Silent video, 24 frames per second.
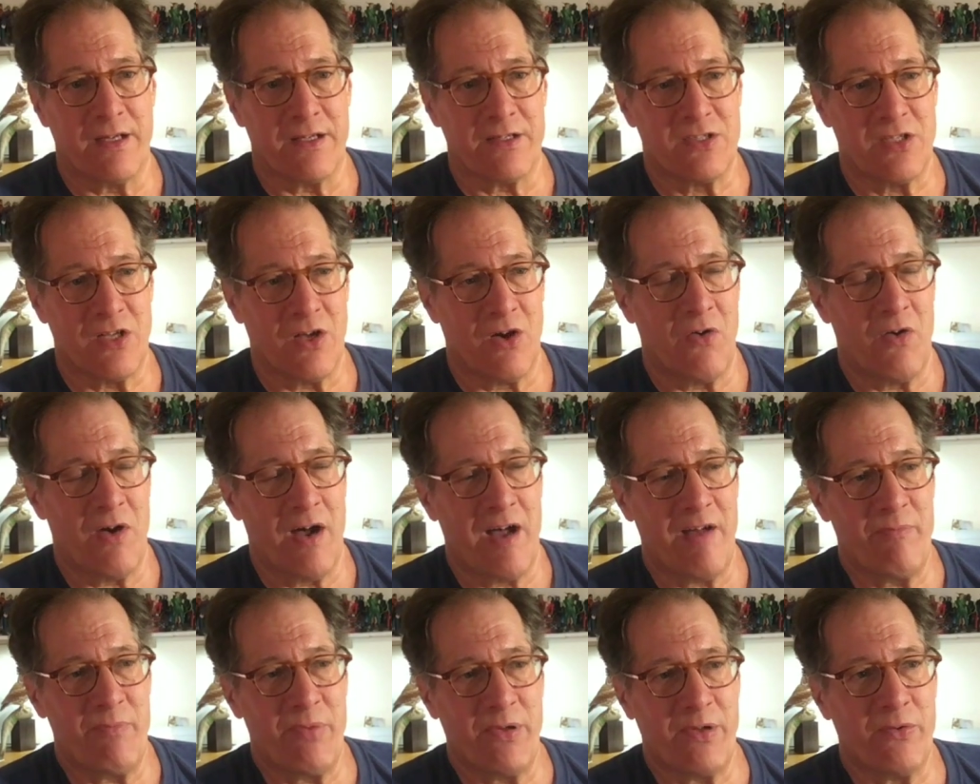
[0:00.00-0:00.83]
So
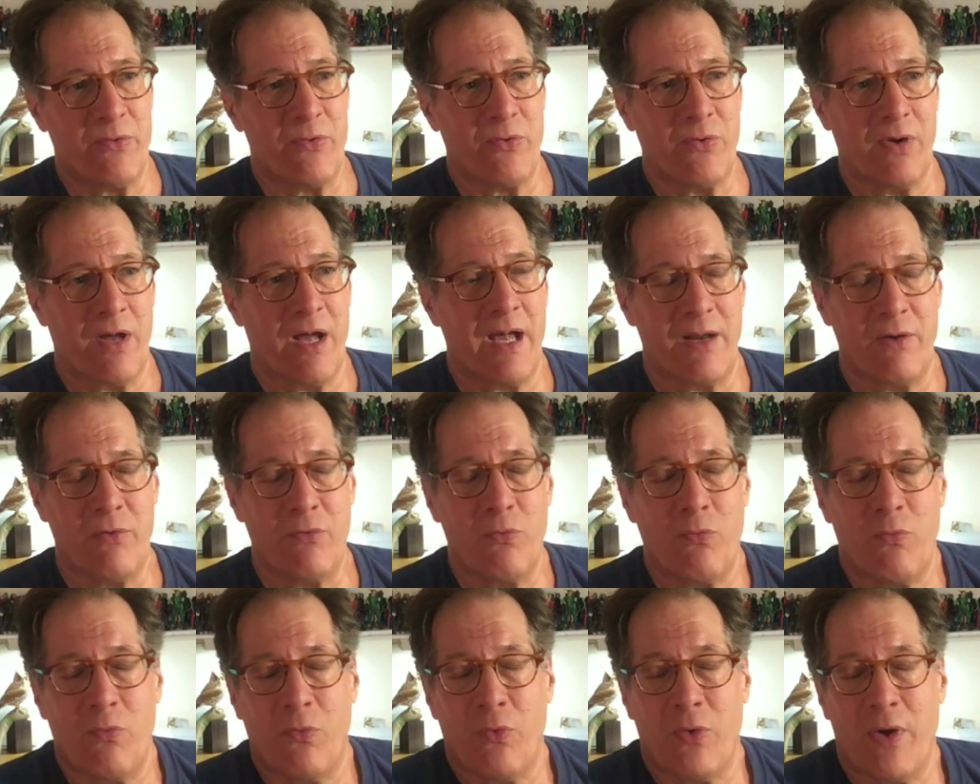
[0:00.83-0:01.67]
I
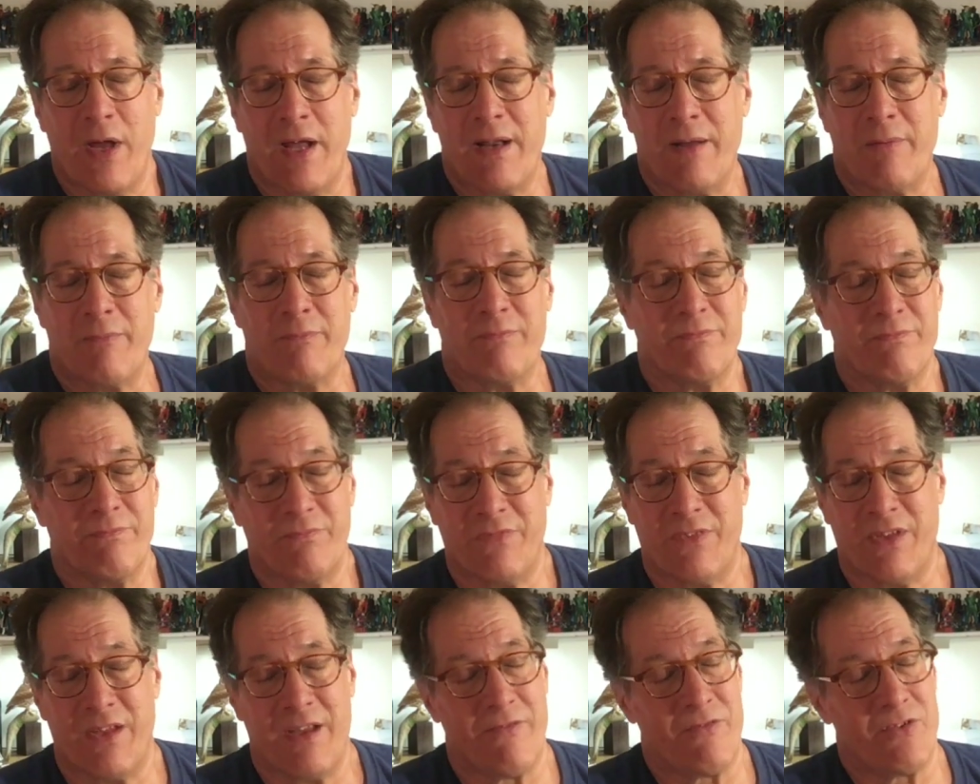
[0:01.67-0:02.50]
read him
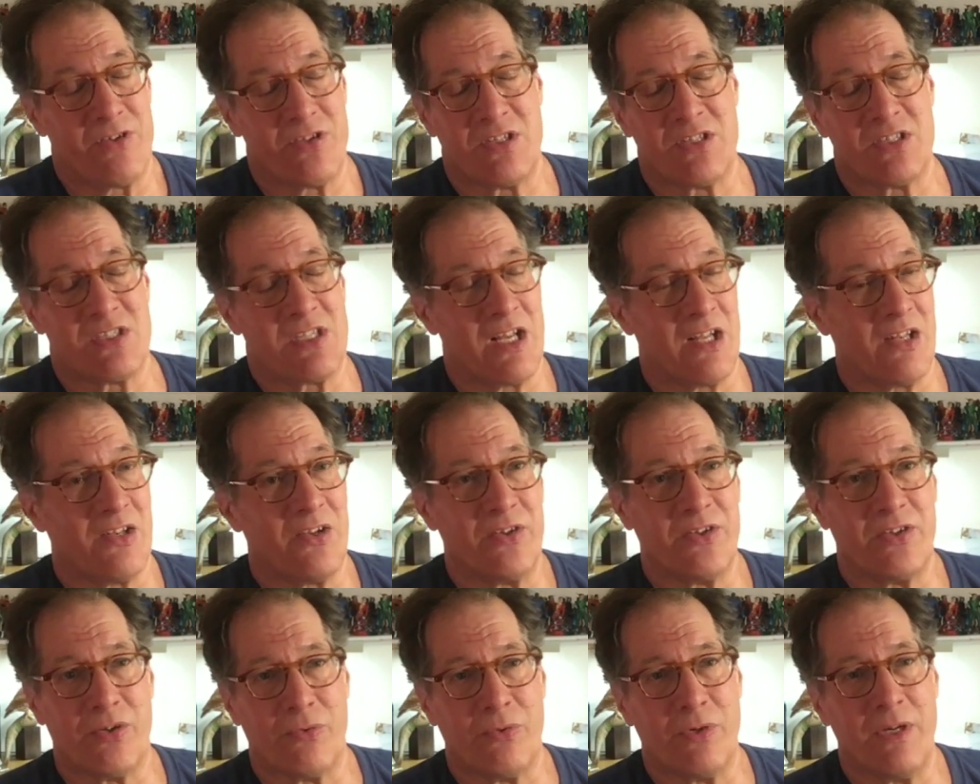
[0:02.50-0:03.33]
ever since I
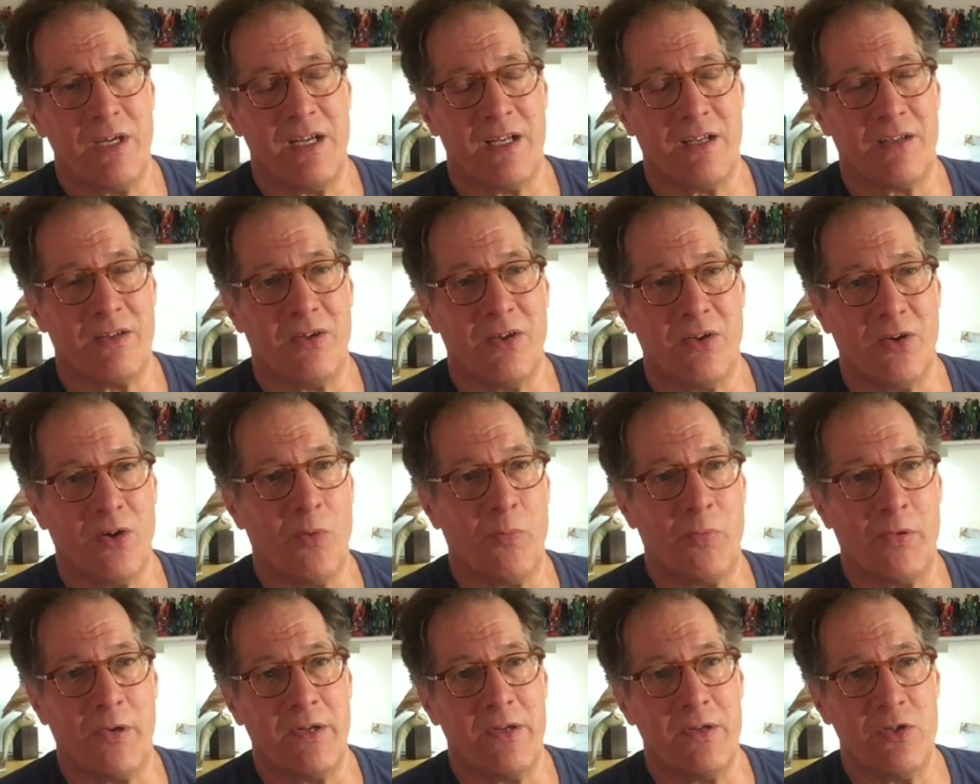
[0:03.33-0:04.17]
learned to read and could
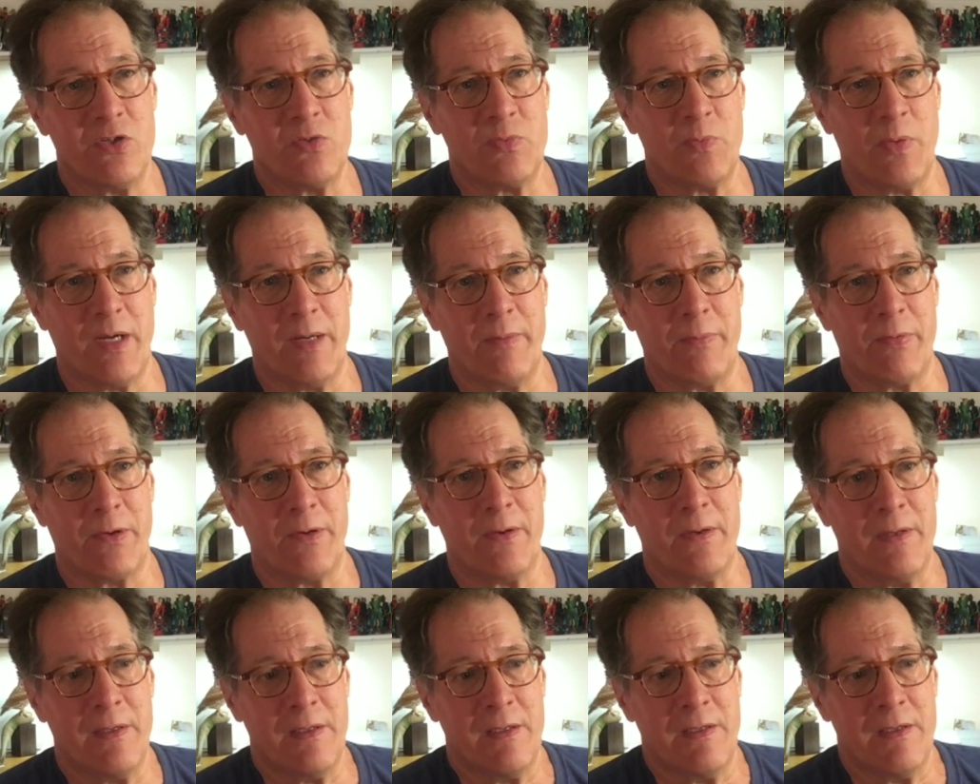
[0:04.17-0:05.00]
open a
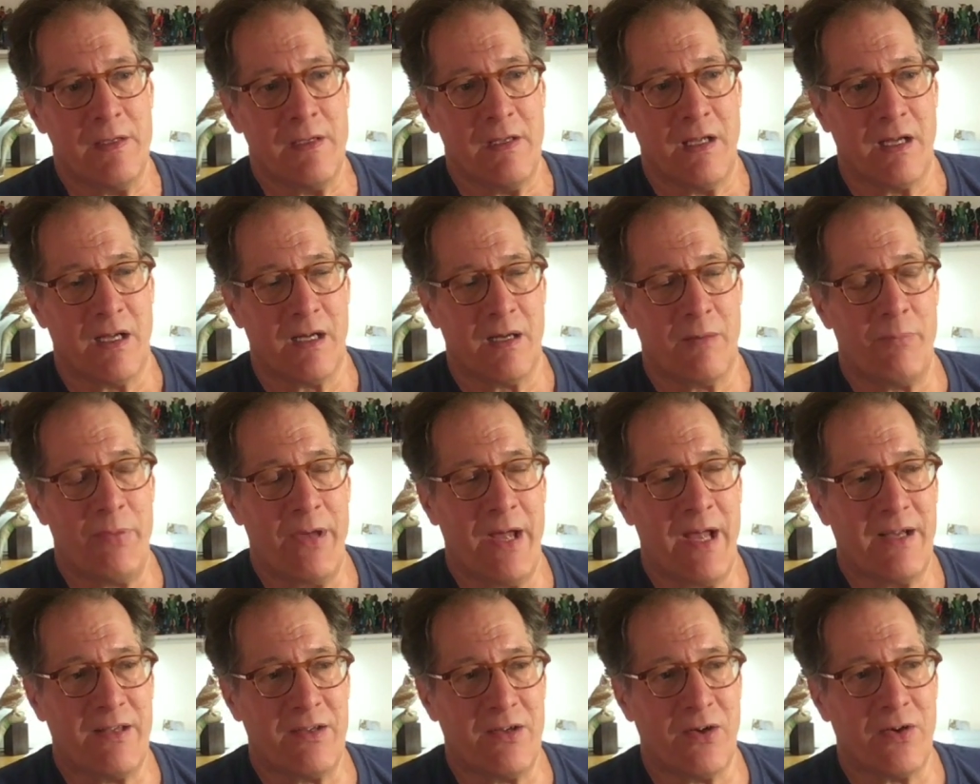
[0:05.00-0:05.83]
newspaper.
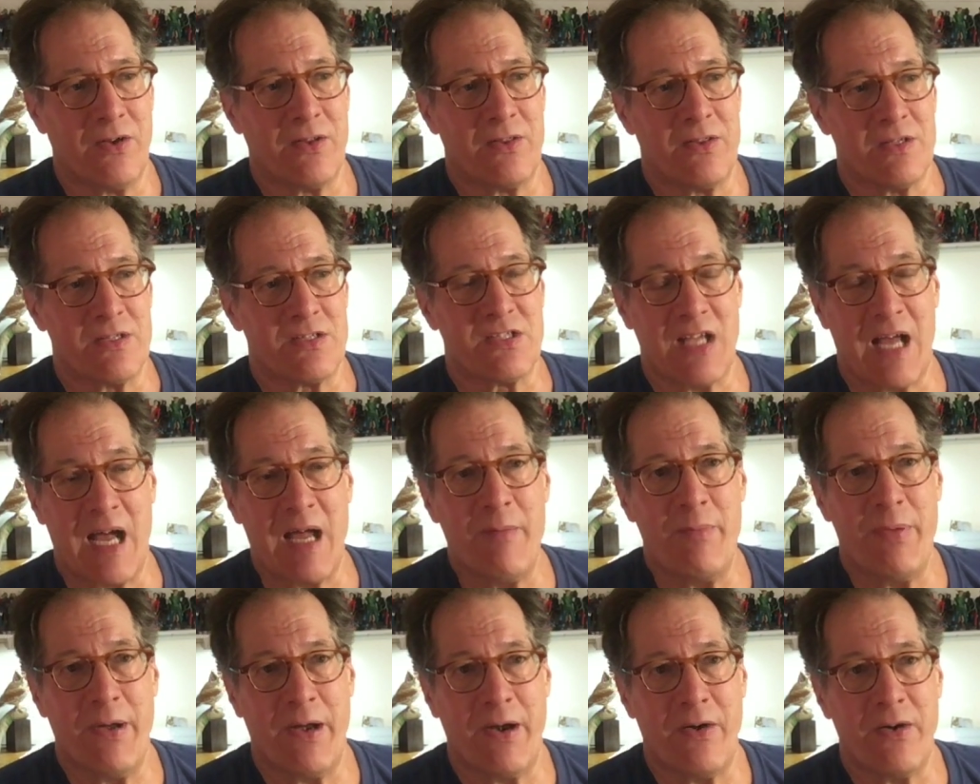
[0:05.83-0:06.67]
Back during the
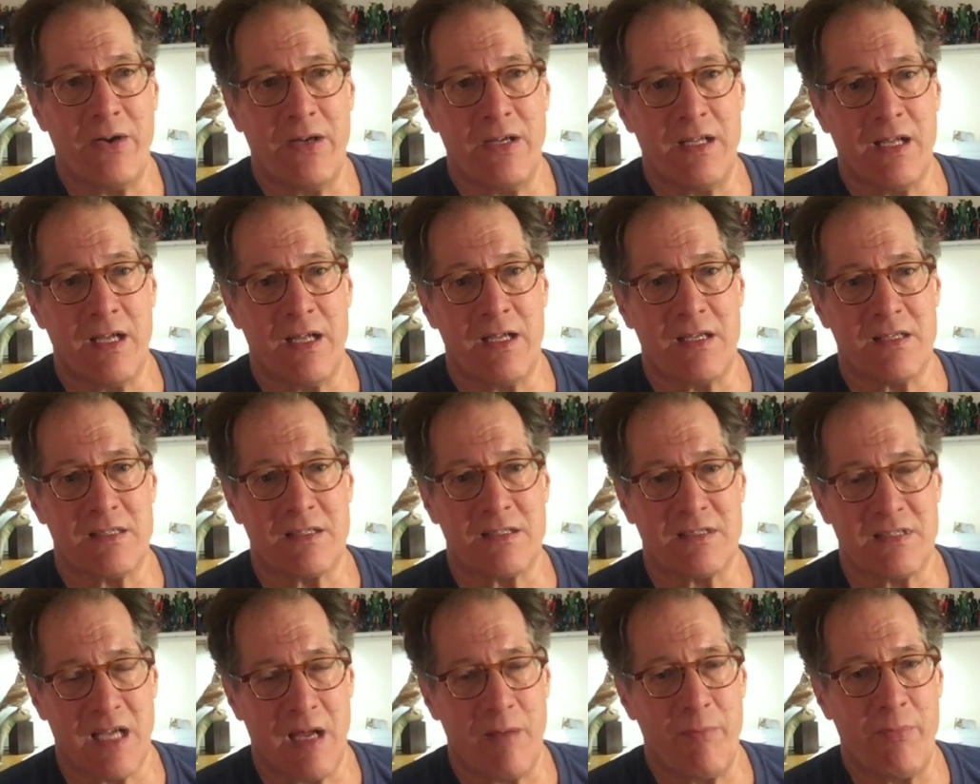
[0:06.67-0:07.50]
Cy Berry days,
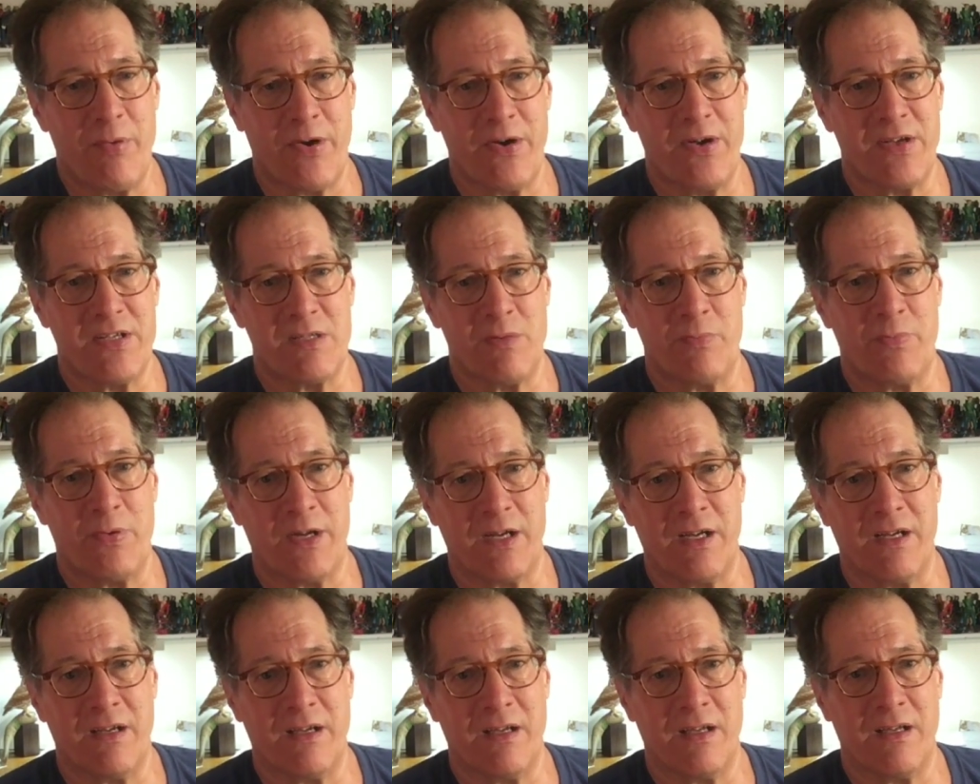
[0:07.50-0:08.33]
and Cy Berry's a
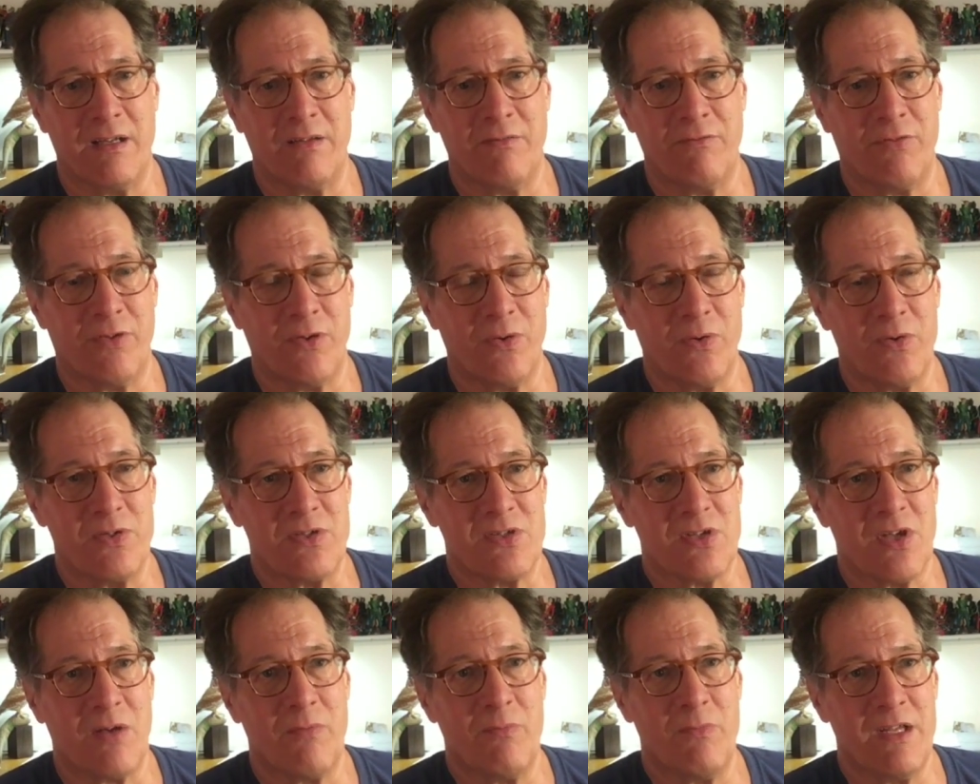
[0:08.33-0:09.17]
big
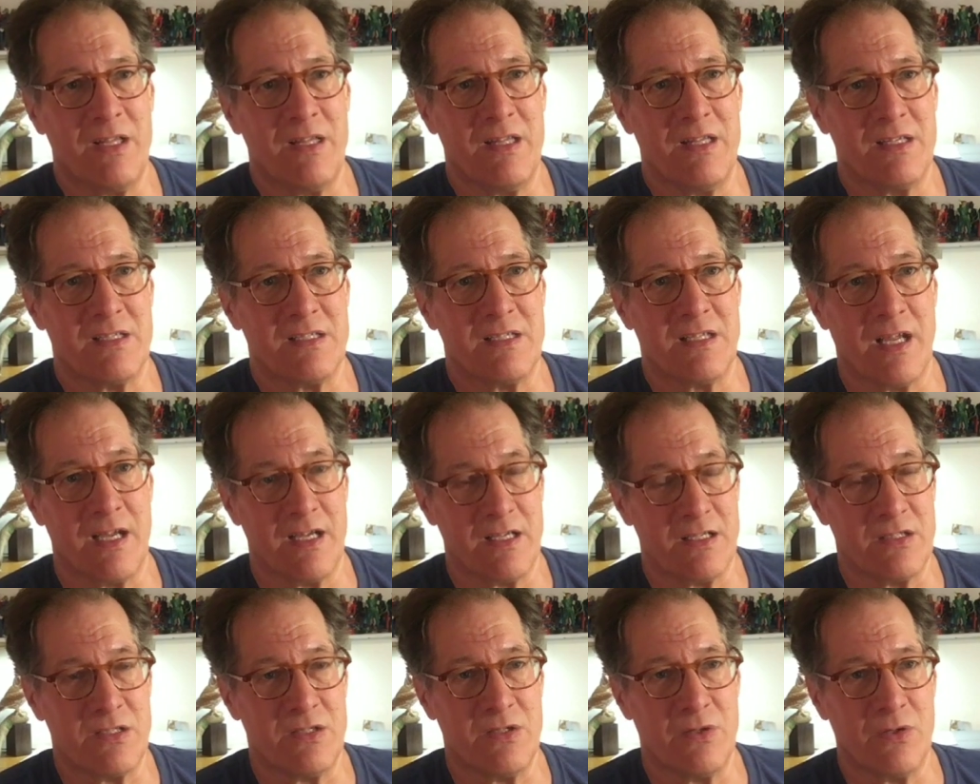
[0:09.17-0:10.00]
influence on me these
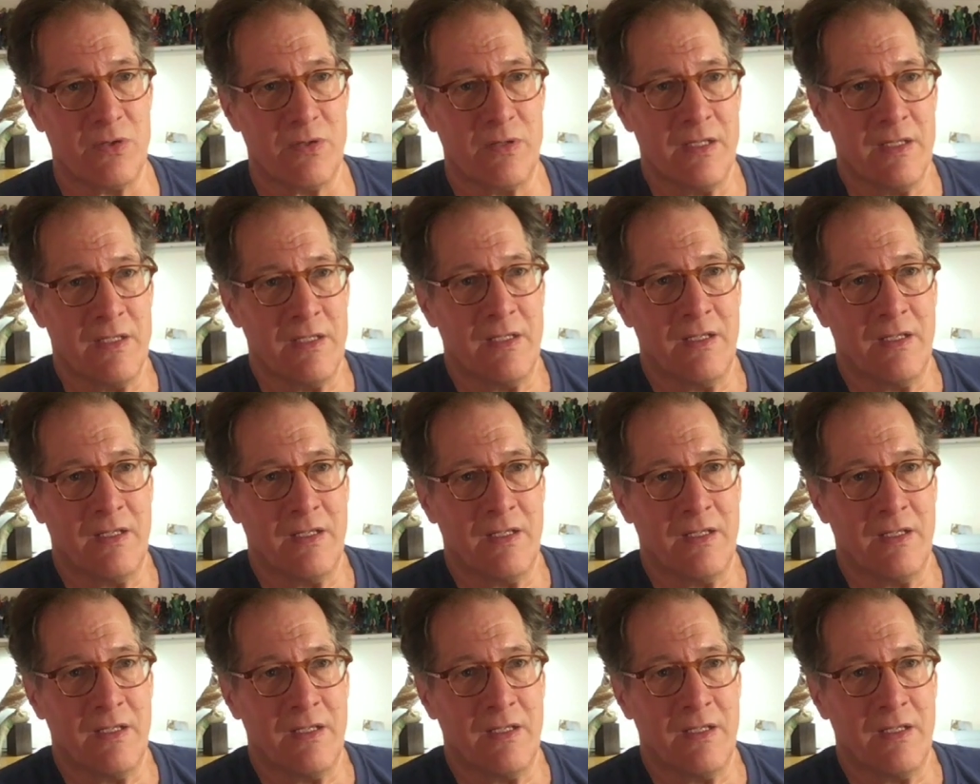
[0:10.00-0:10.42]
days too.